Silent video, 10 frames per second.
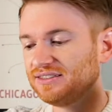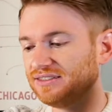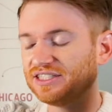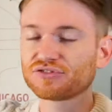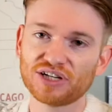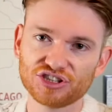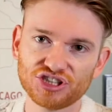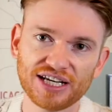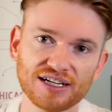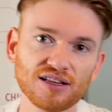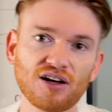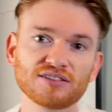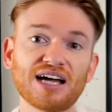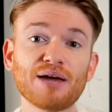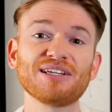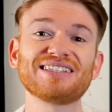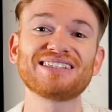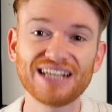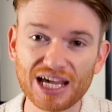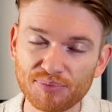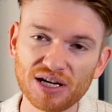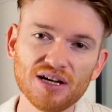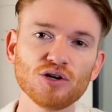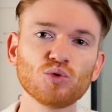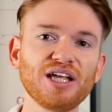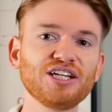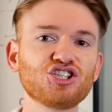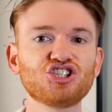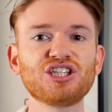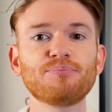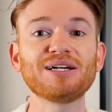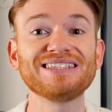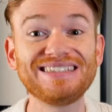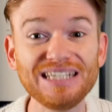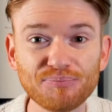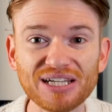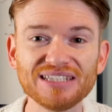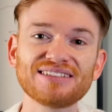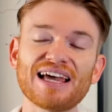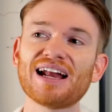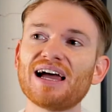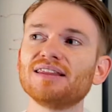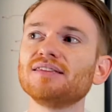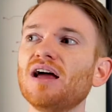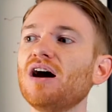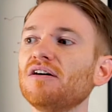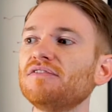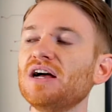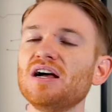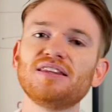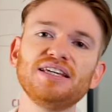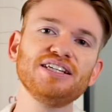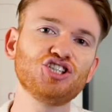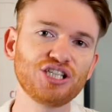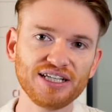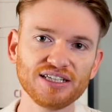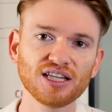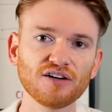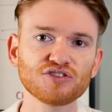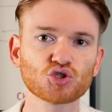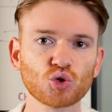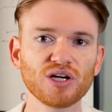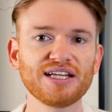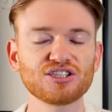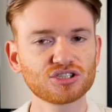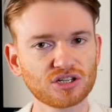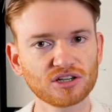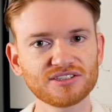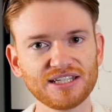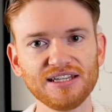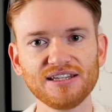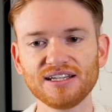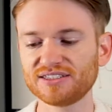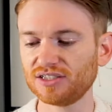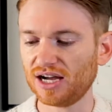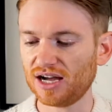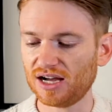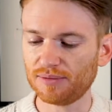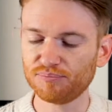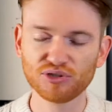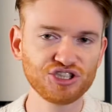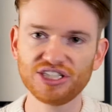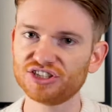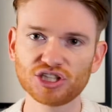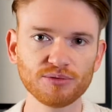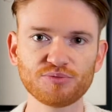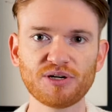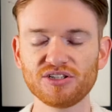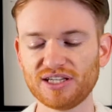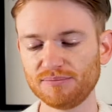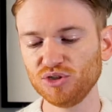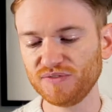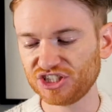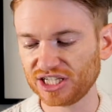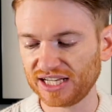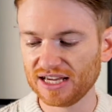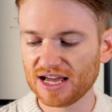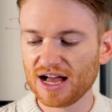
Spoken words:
differentiated a long time. The Snape relationship deepens, and I love the Ginny love story that starts in this book. Ginny is so much better than movie Ginny.